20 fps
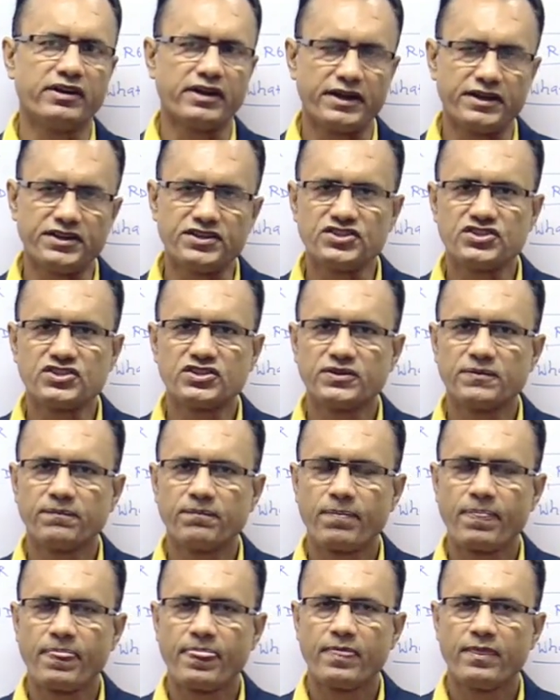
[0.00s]
rights?
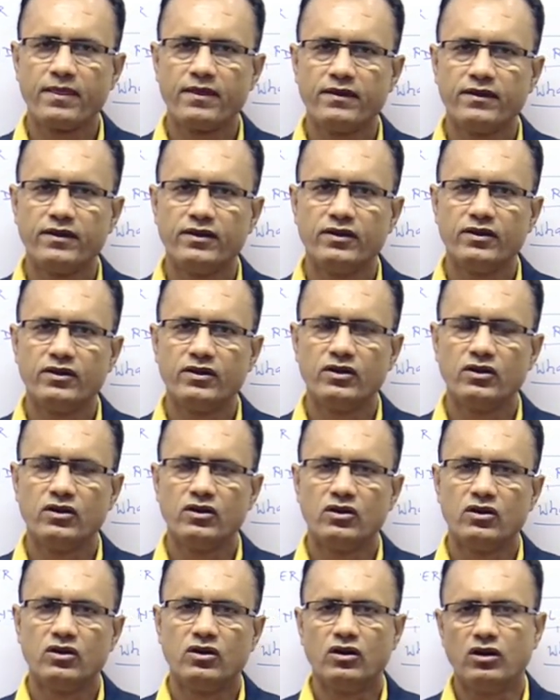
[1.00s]

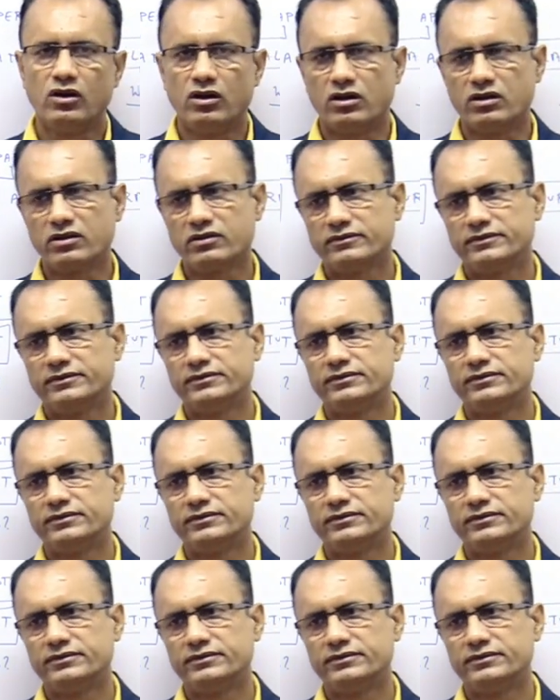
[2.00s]
Or